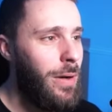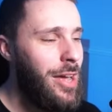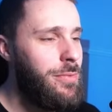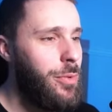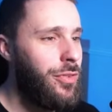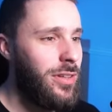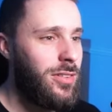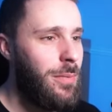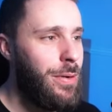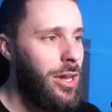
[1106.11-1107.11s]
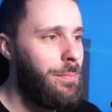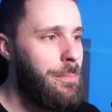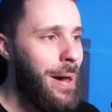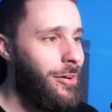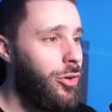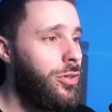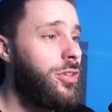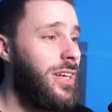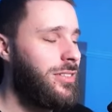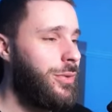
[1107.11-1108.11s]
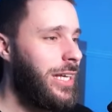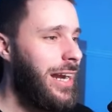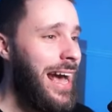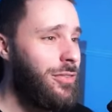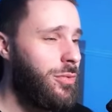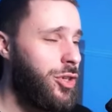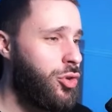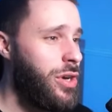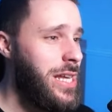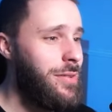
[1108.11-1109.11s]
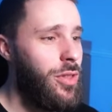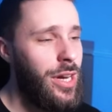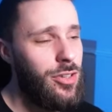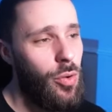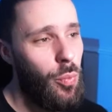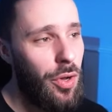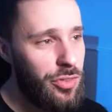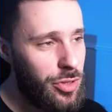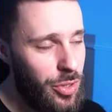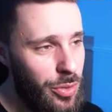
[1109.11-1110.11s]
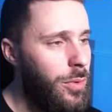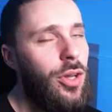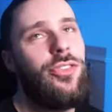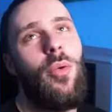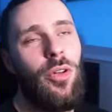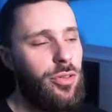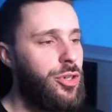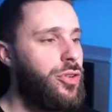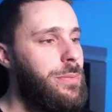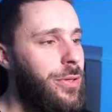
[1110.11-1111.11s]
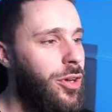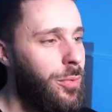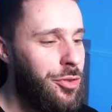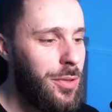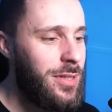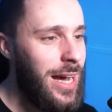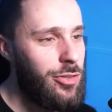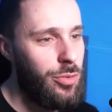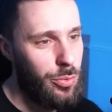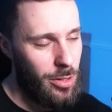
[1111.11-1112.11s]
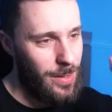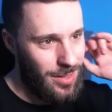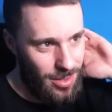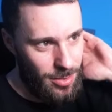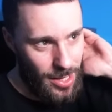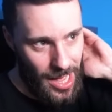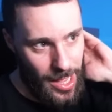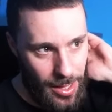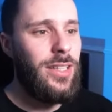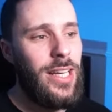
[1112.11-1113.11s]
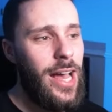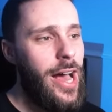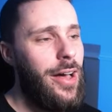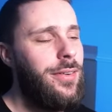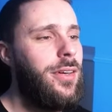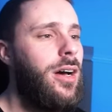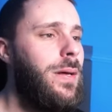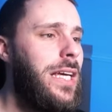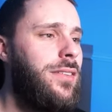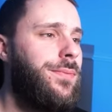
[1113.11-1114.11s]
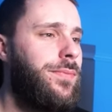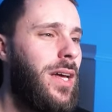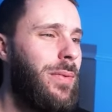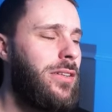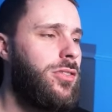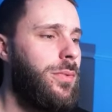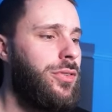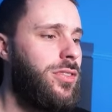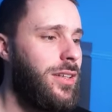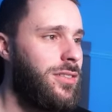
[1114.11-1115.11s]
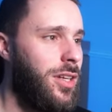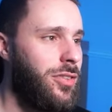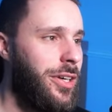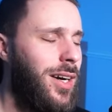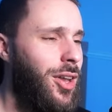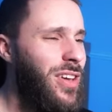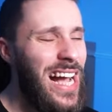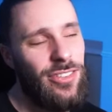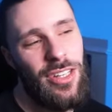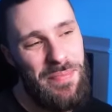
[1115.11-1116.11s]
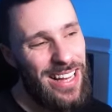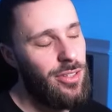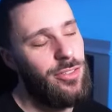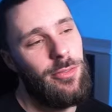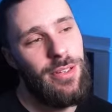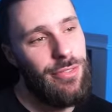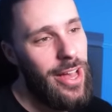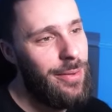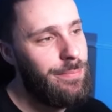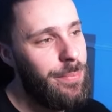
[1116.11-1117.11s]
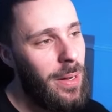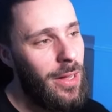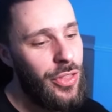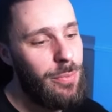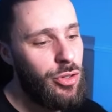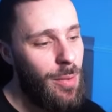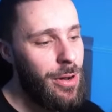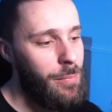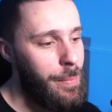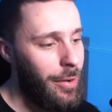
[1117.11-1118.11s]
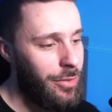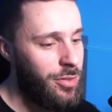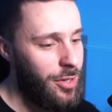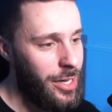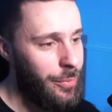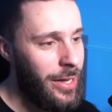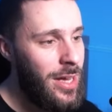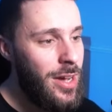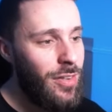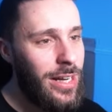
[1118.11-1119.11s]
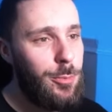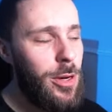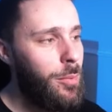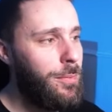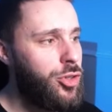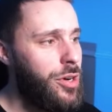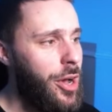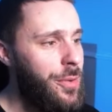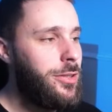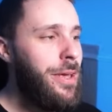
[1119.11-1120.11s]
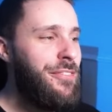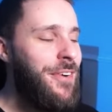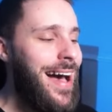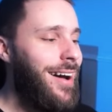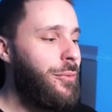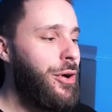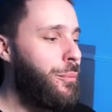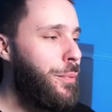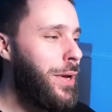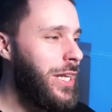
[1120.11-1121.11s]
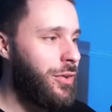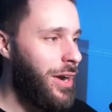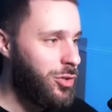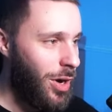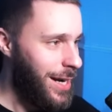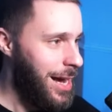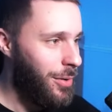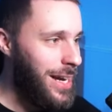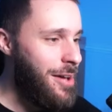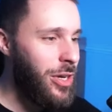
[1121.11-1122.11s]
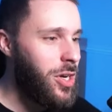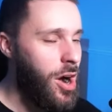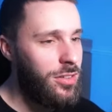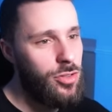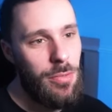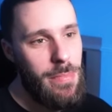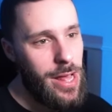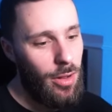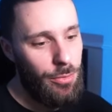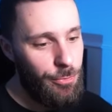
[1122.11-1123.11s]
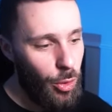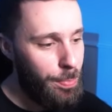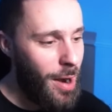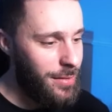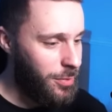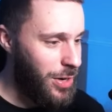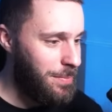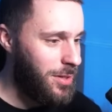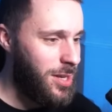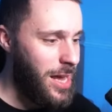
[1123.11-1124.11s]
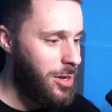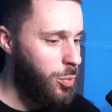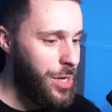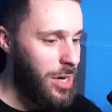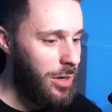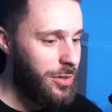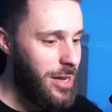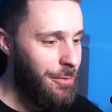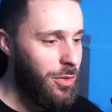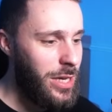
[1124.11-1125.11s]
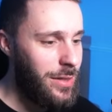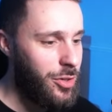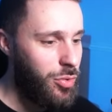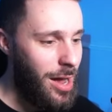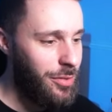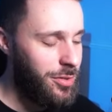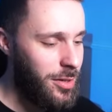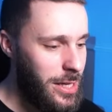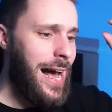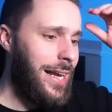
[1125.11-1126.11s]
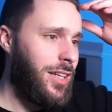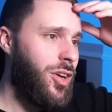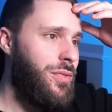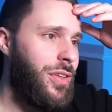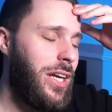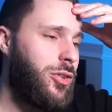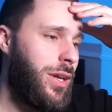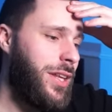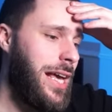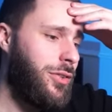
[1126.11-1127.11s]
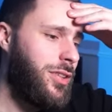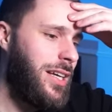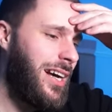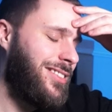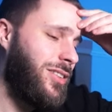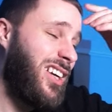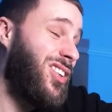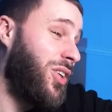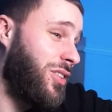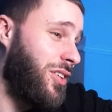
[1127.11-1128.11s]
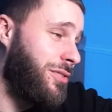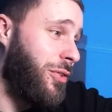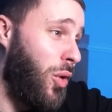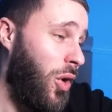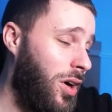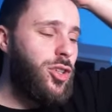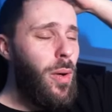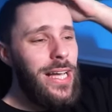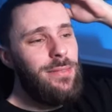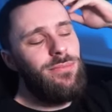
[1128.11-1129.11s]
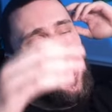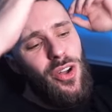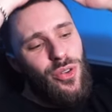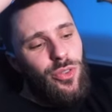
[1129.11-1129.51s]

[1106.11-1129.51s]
Might even be worth, as I said, bringing up Bibarel, because that's something they're going to have to retreat, even though they don't want to. Well, not don't want to retreat, but don't want to attach to is what I meant to say. Yeah, I mean, that makes the most sense, doesn't it? I don't think it actually matters, to be fair. But I think we try and bring up Bibarel this turn anyway. Right, let's bring up Wugtrio. To be fair, we're winning the race right now. 11 cards to mill, 4 prizes for them to take. We are definitely in the driver's seat. And I don't think I do anything else here. I could look for... Do I? No.